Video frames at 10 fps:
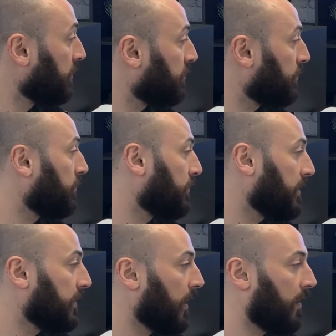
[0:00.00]
to
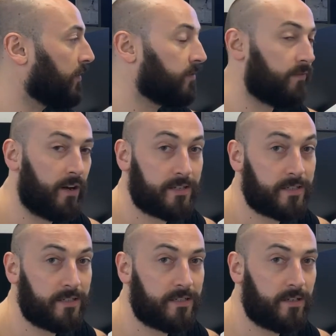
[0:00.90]
the other
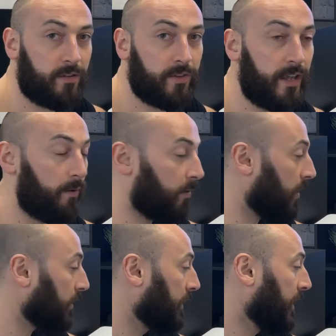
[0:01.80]
devices on the
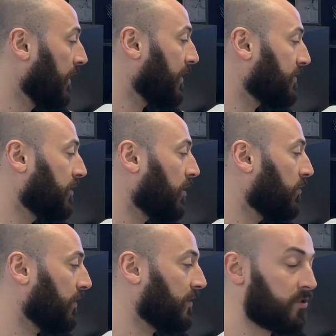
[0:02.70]
network. There's
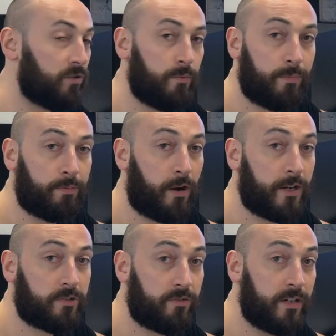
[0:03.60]
no additional
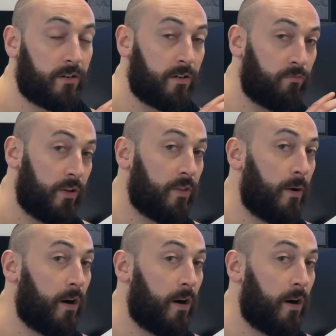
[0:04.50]
proprietary Rithum